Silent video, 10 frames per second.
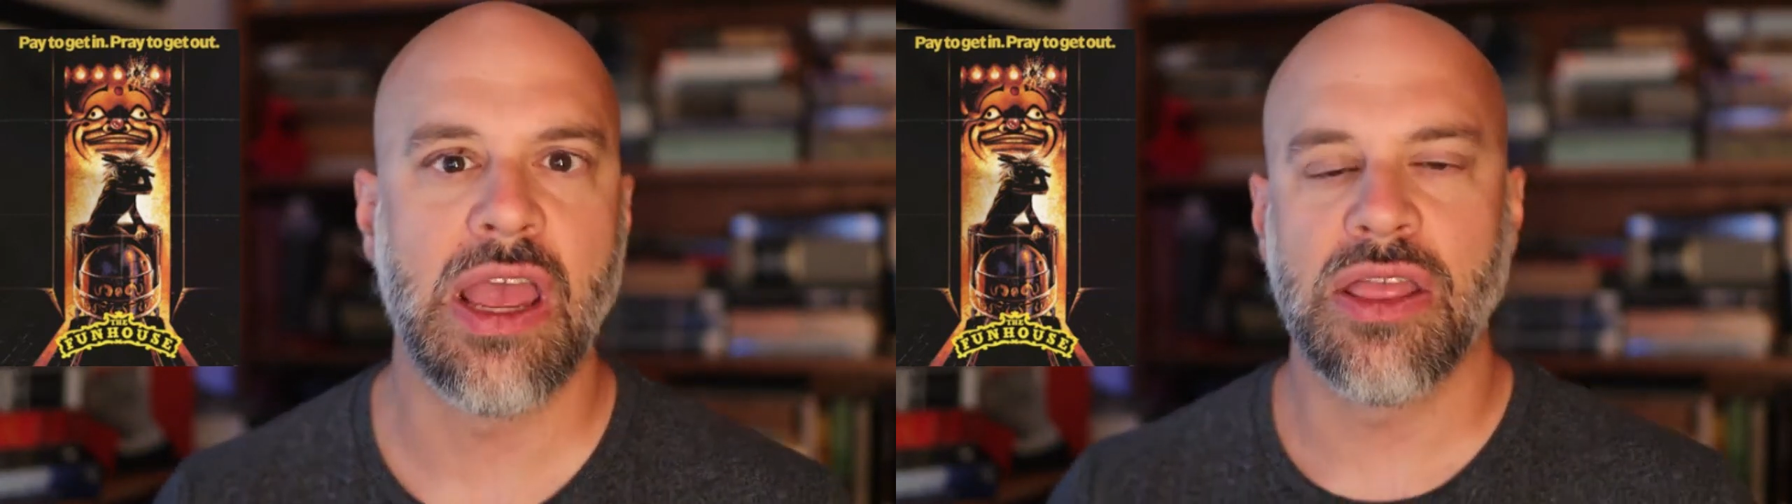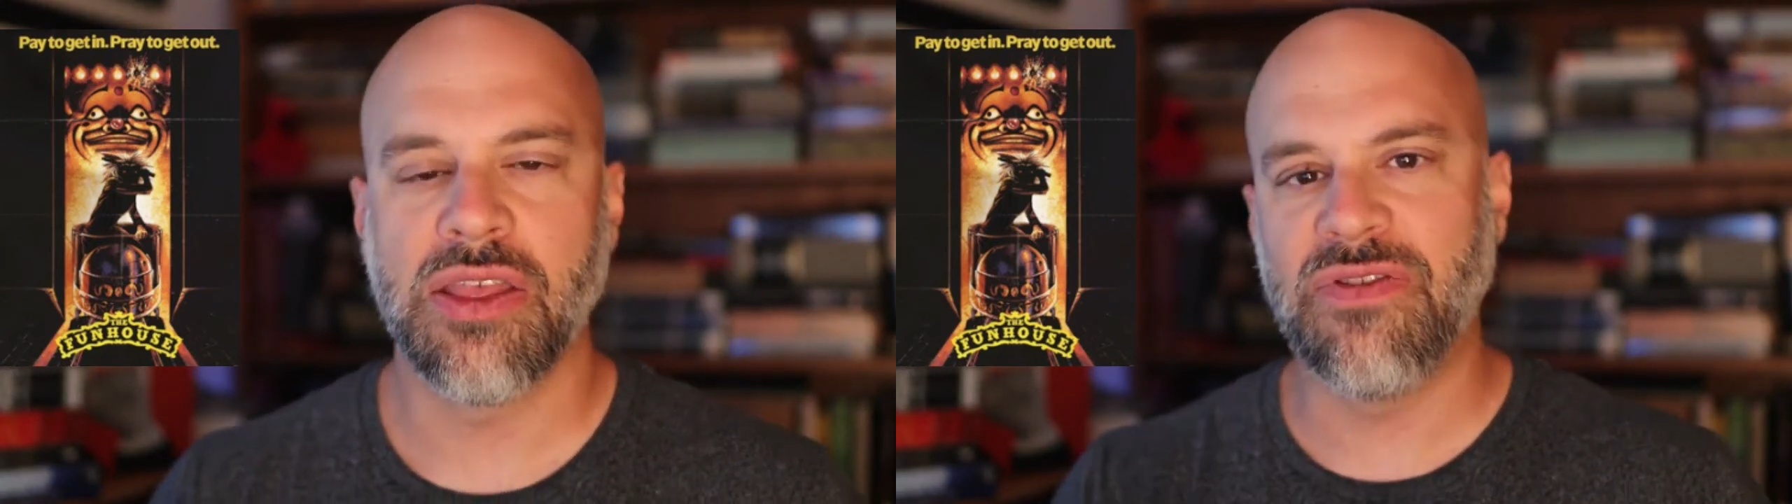
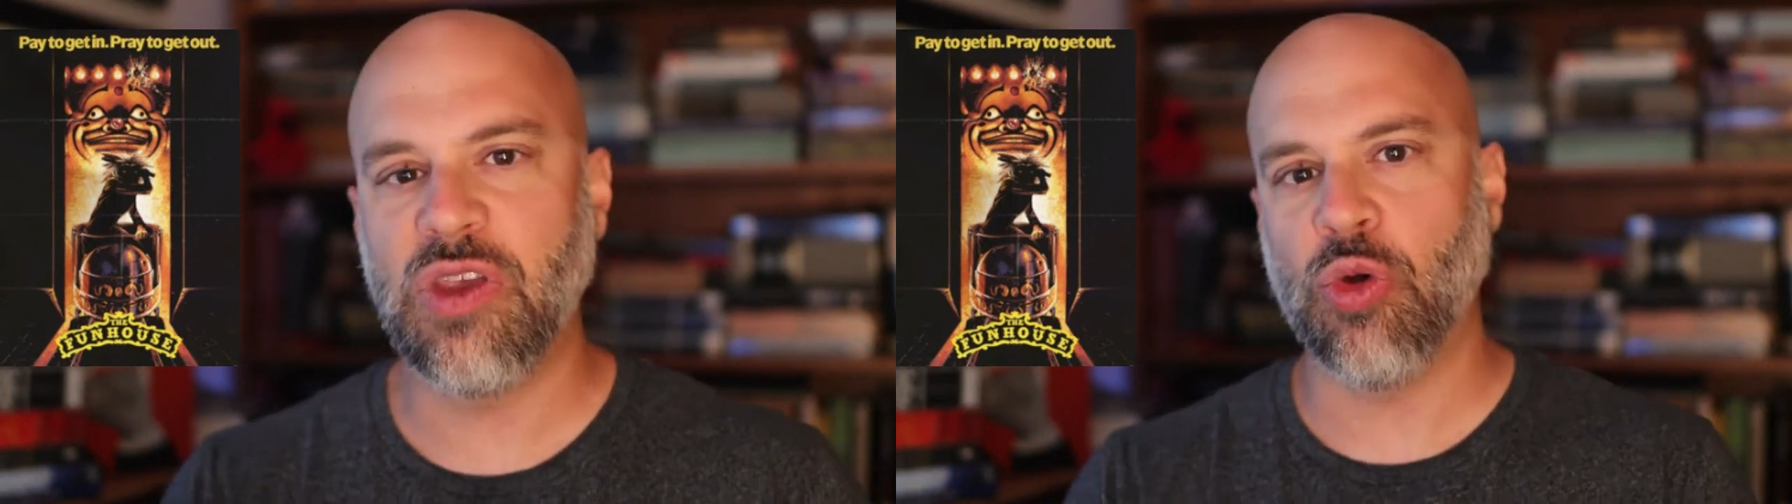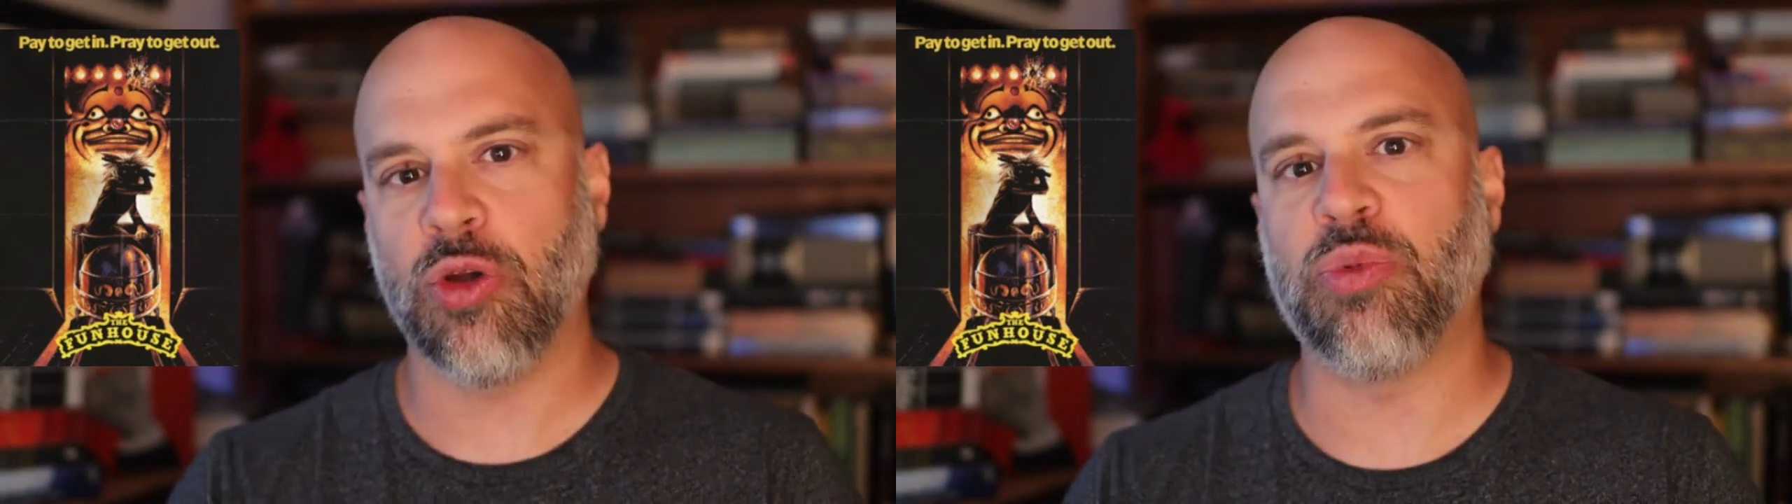the
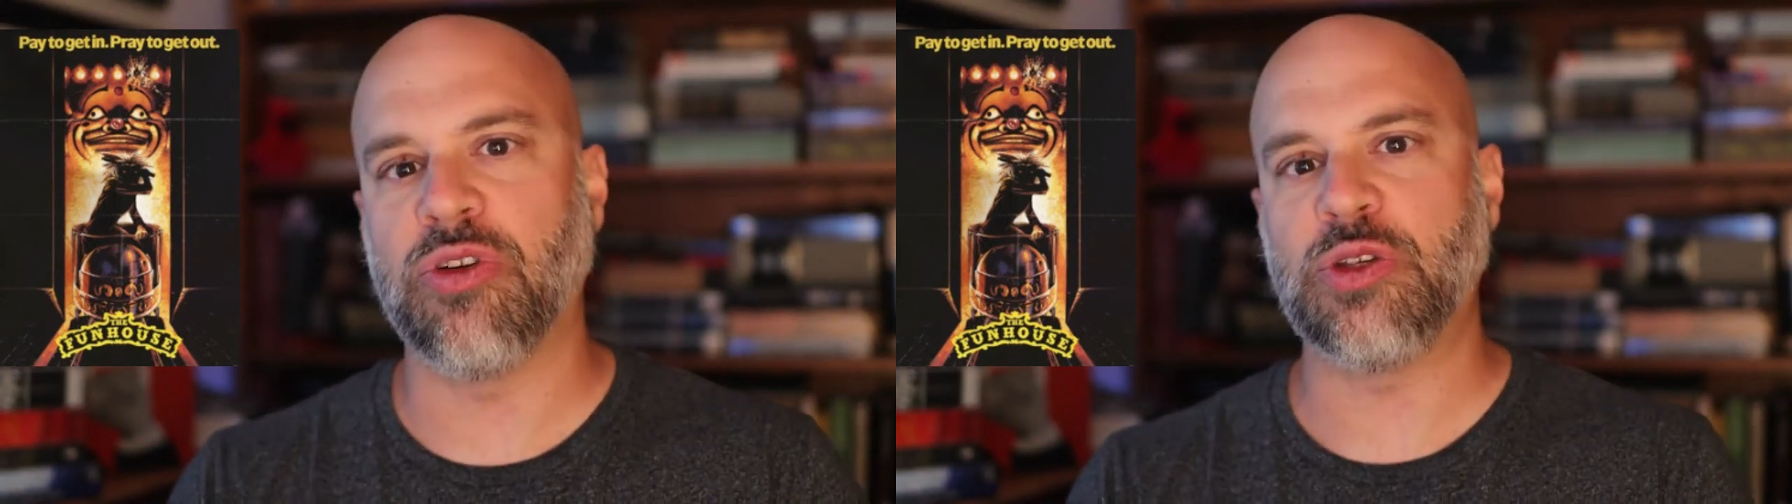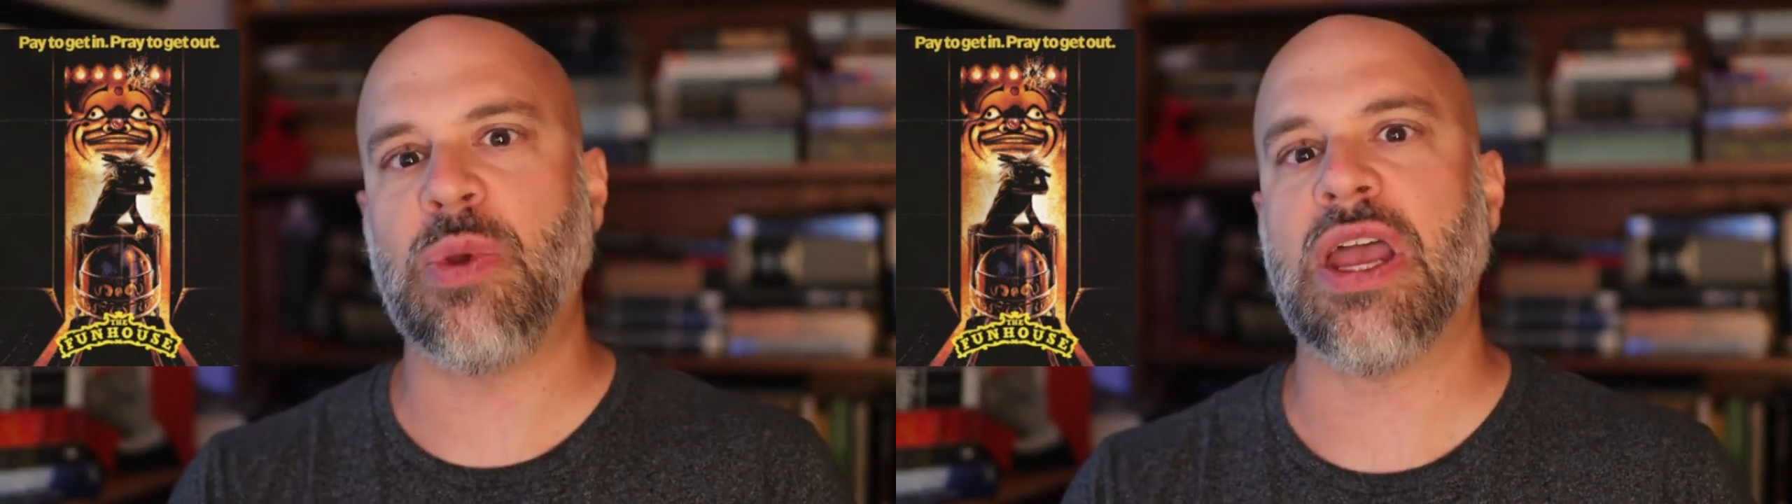viewer
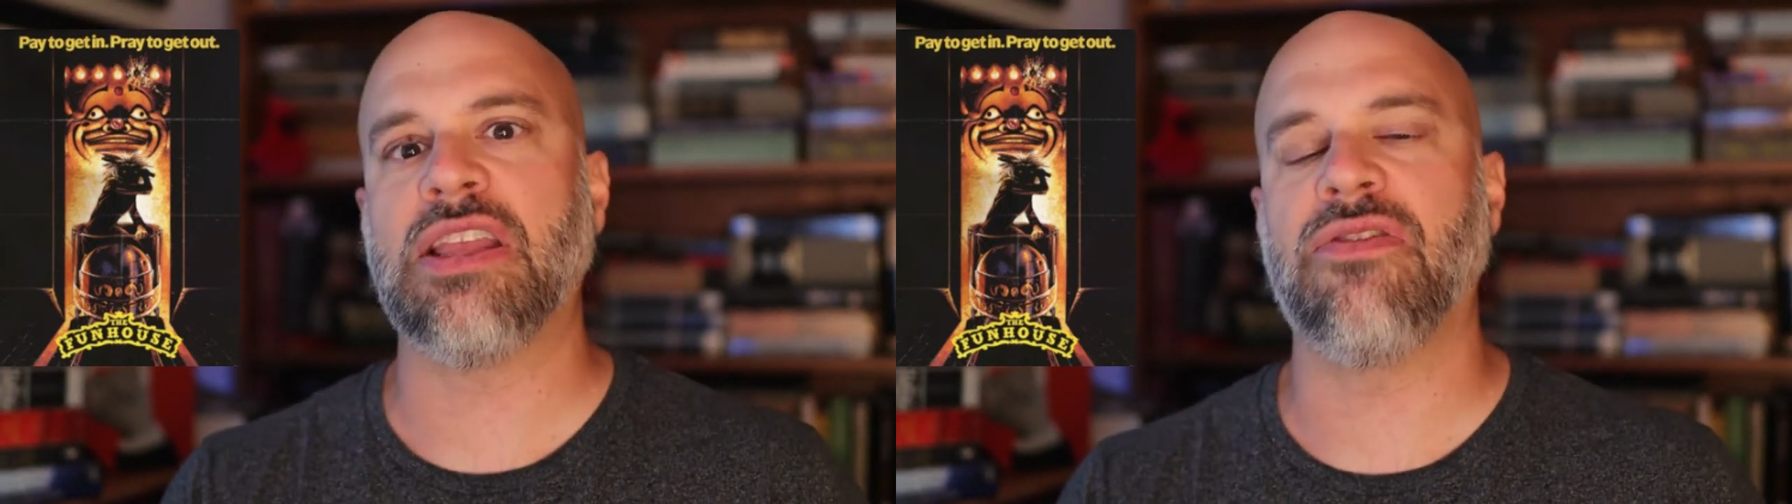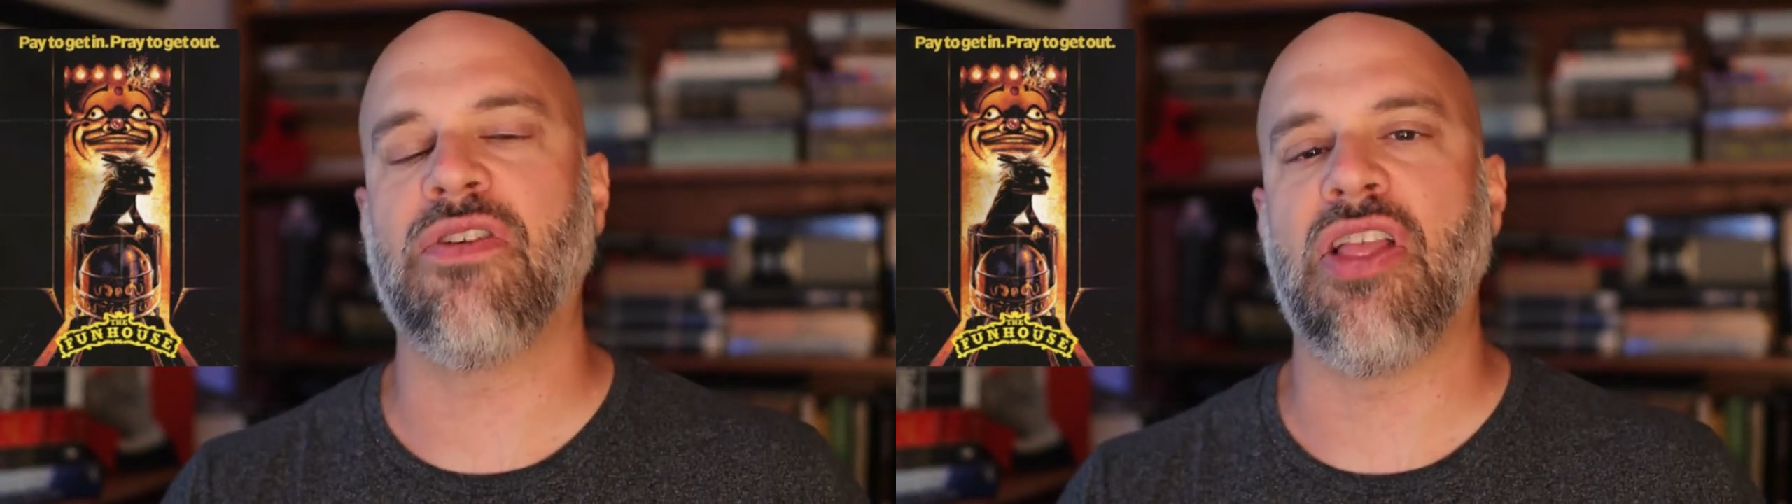
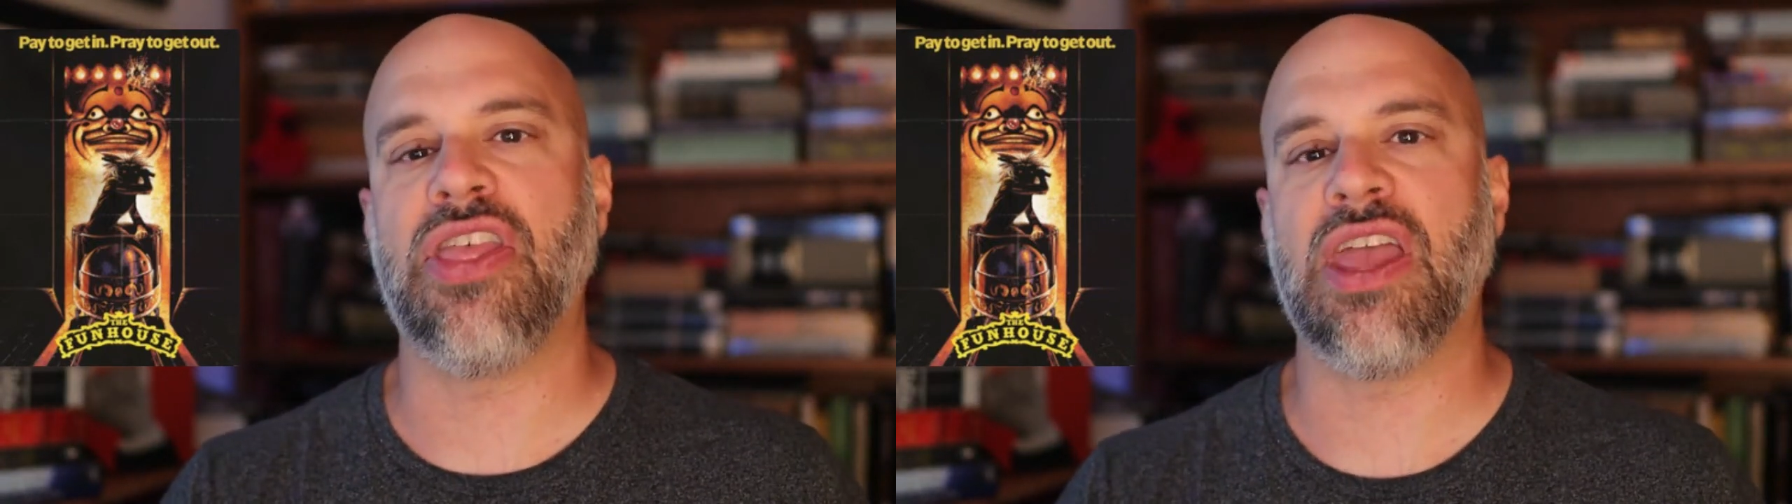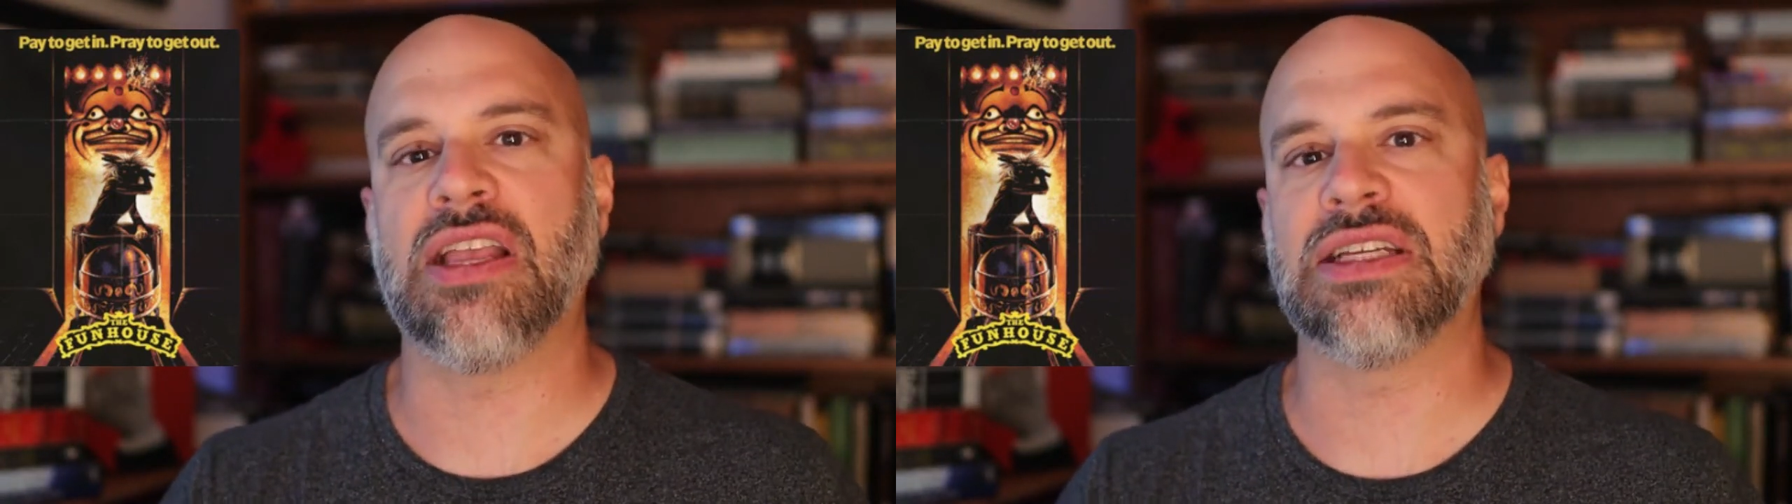perspective on things,